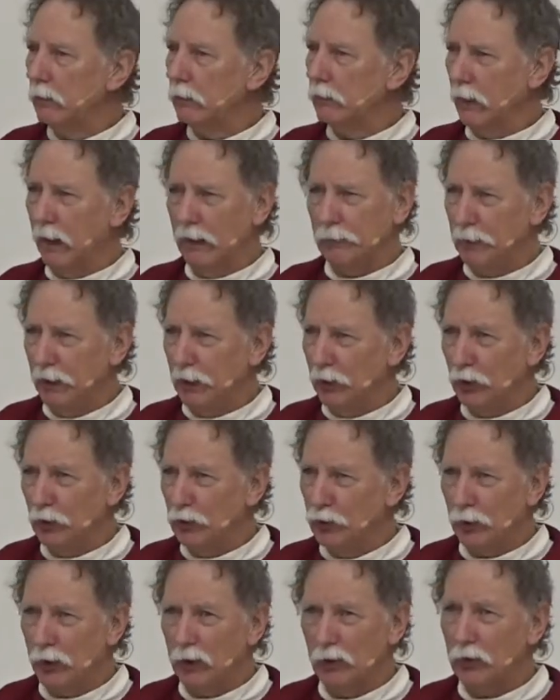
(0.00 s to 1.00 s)
Not being a
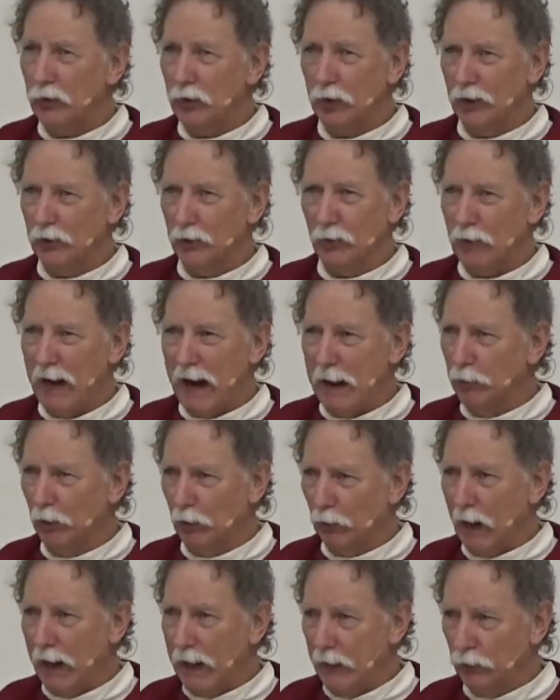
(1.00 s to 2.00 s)
drunkard and a rabble
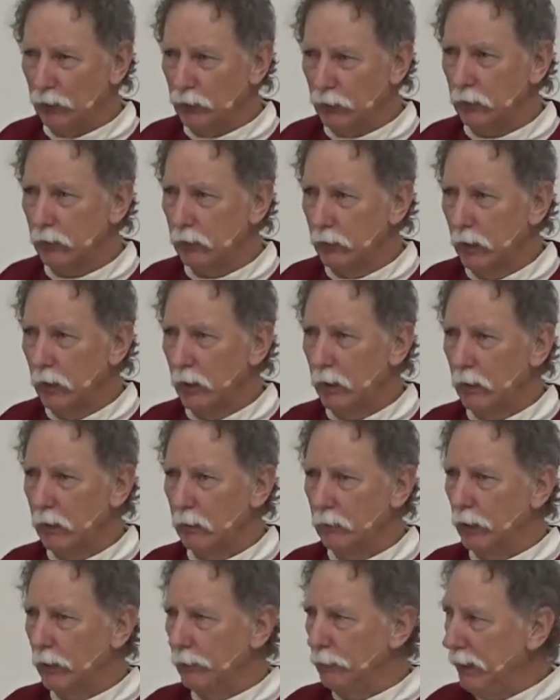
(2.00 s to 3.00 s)
rouser,
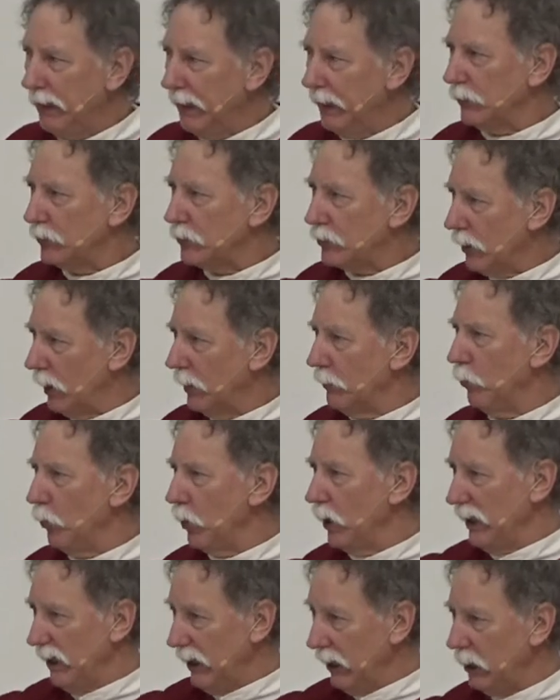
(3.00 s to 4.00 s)
but being
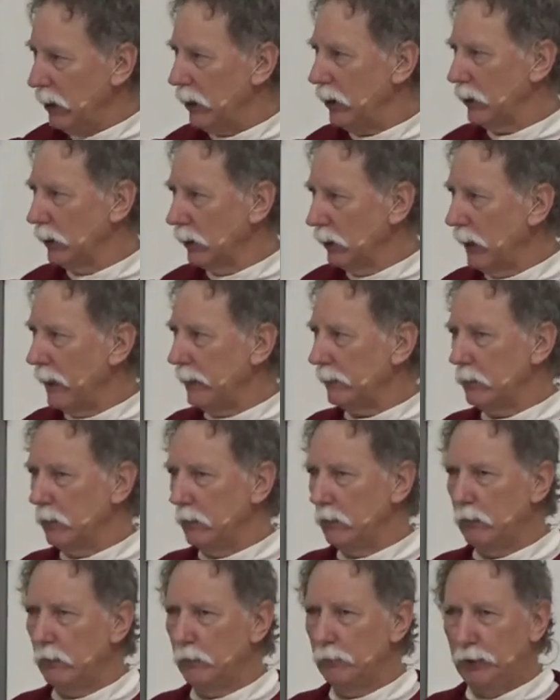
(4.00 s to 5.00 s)
someone in an elected
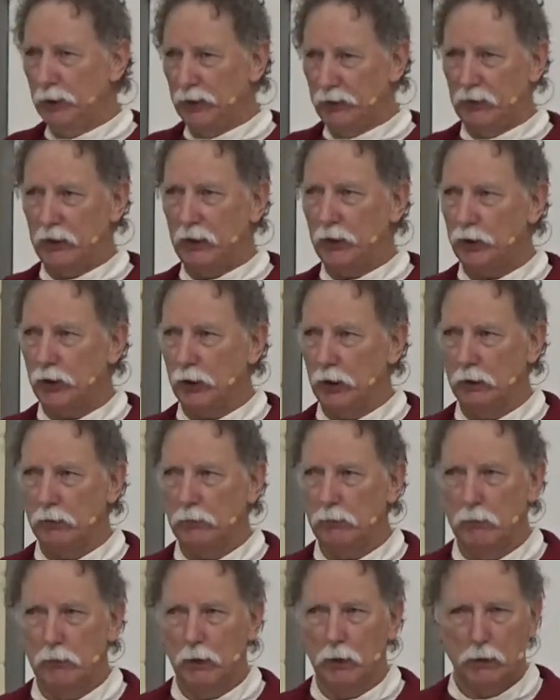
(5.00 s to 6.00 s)
position
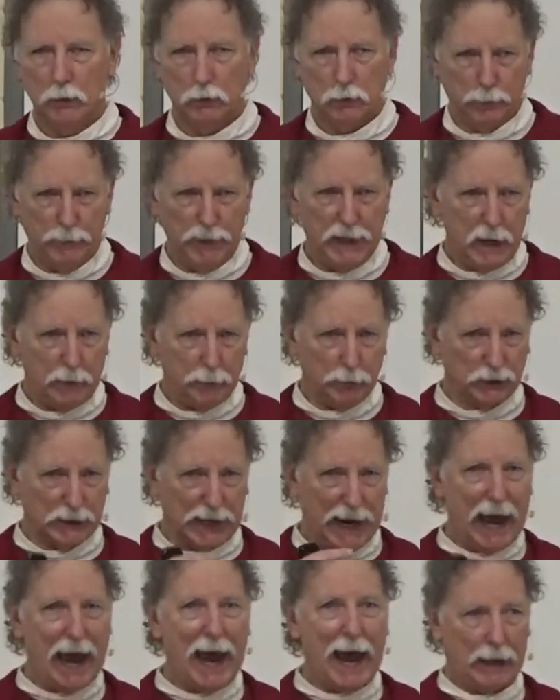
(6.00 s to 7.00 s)
to be able to
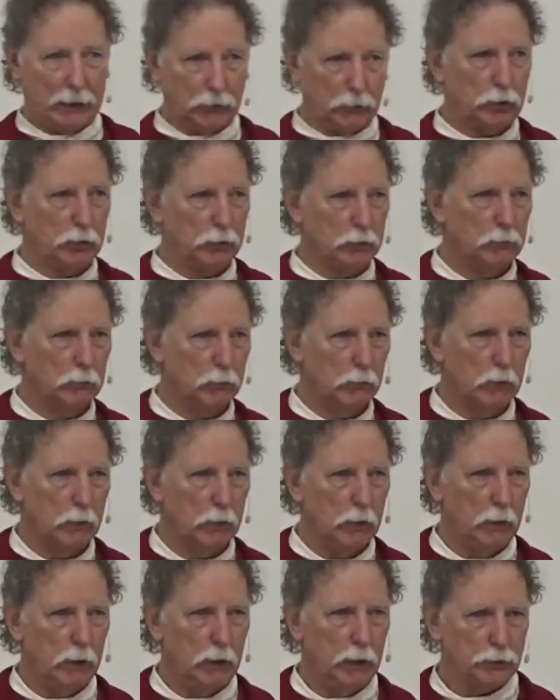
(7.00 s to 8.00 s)
act
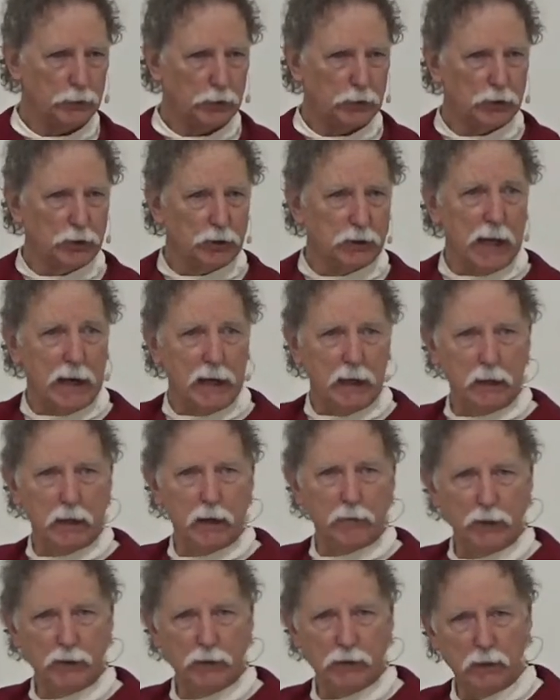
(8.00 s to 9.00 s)
and sustain
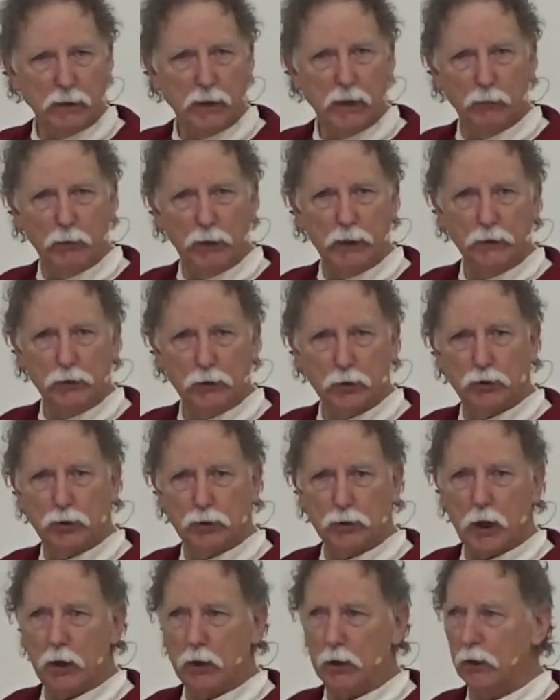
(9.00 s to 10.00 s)
everything that we
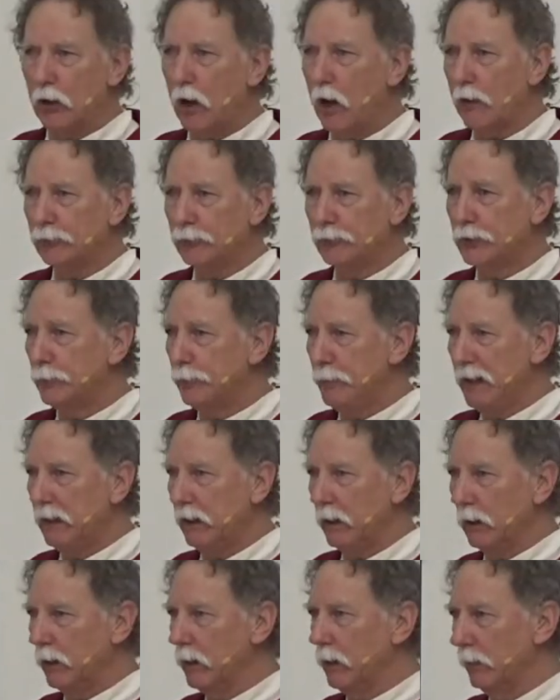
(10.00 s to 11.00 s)
started off
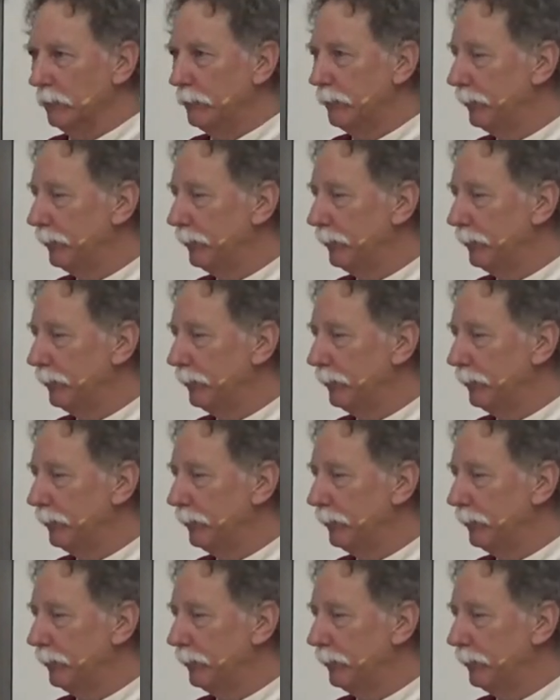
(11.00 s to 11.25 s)
speaking of.